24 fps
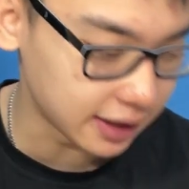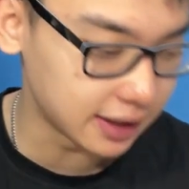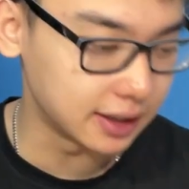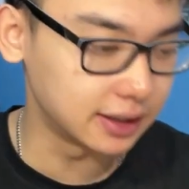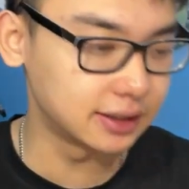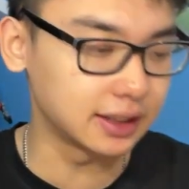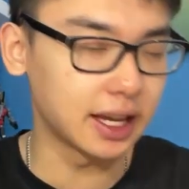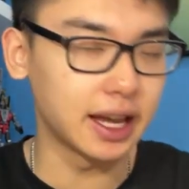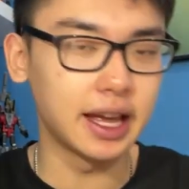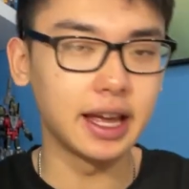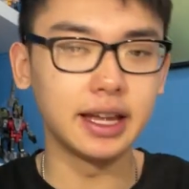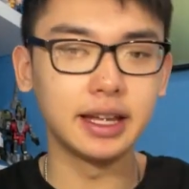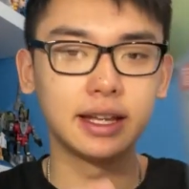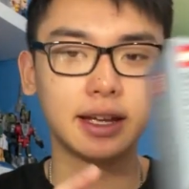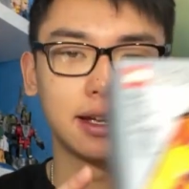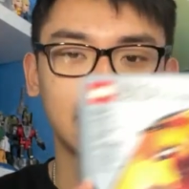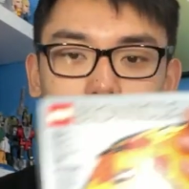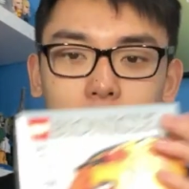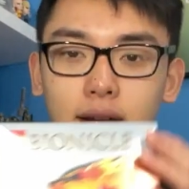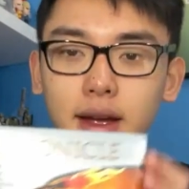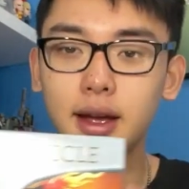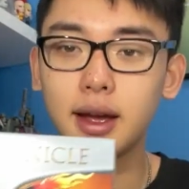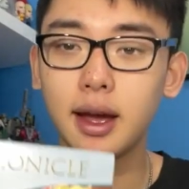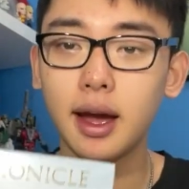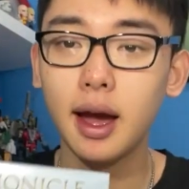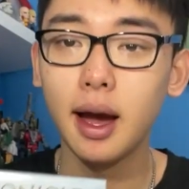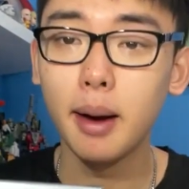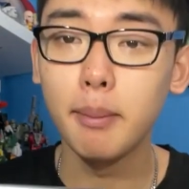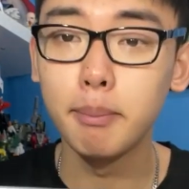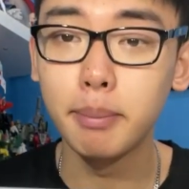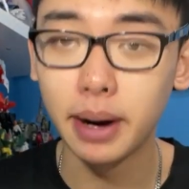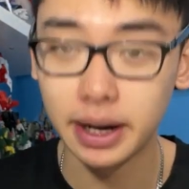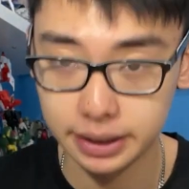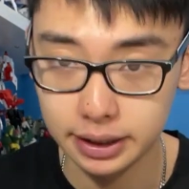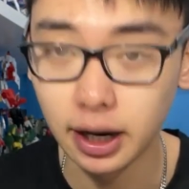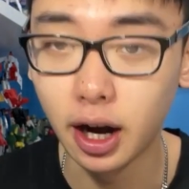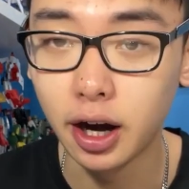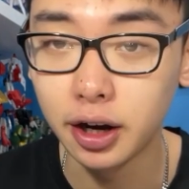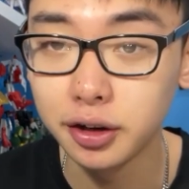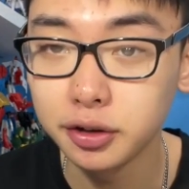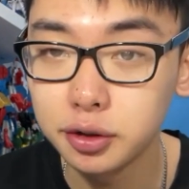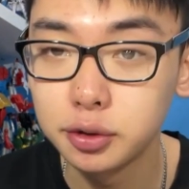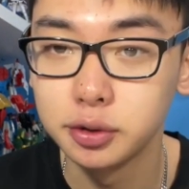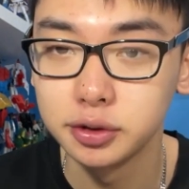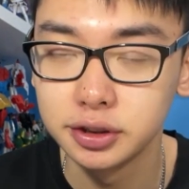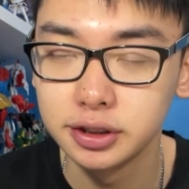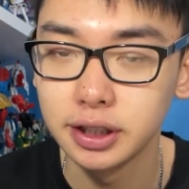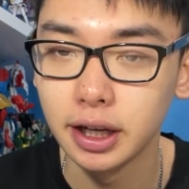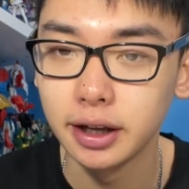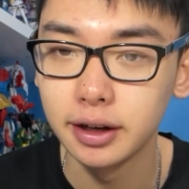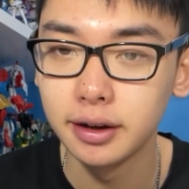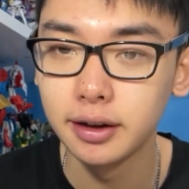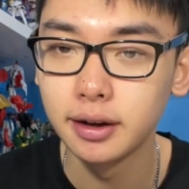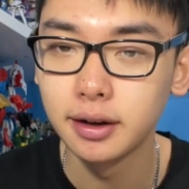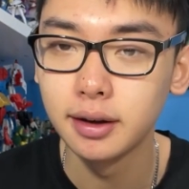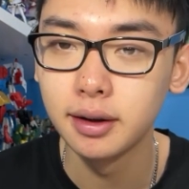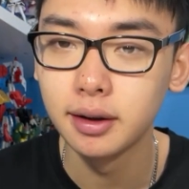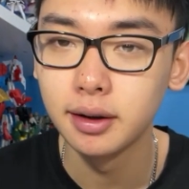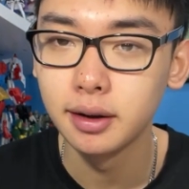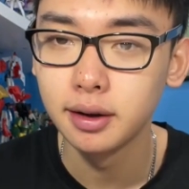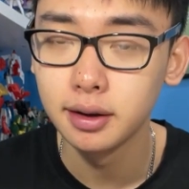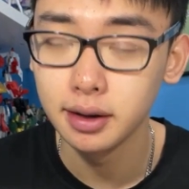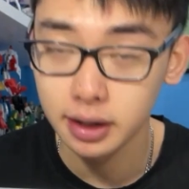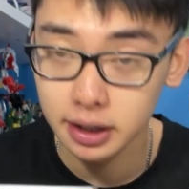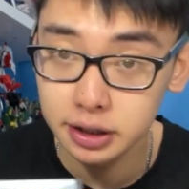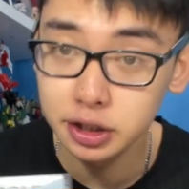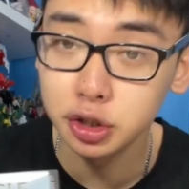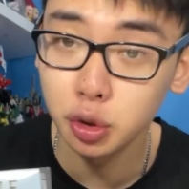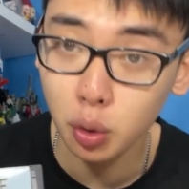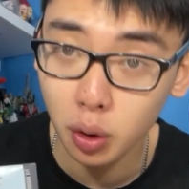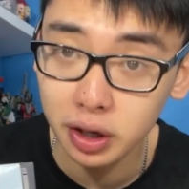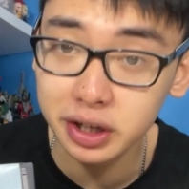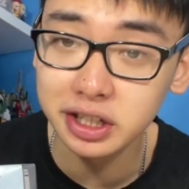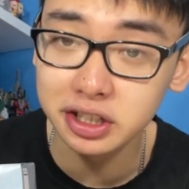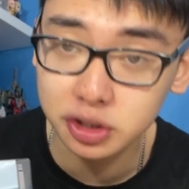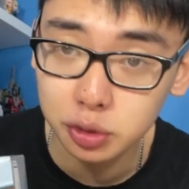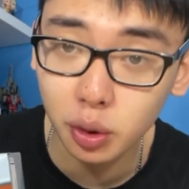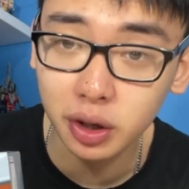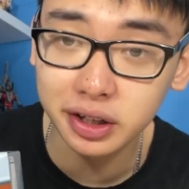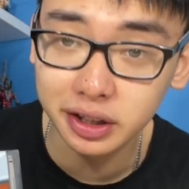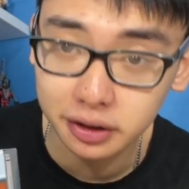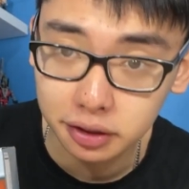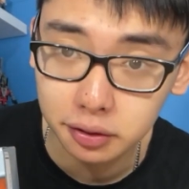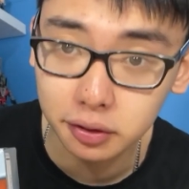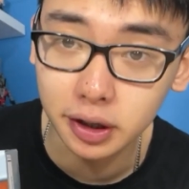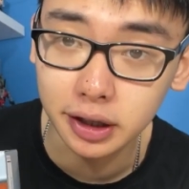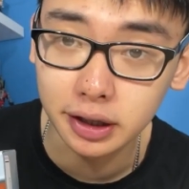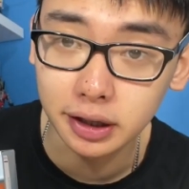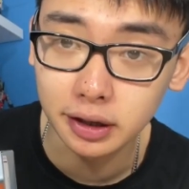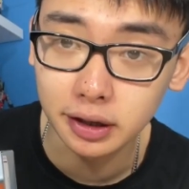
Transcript: is a Bionicle set in 2023.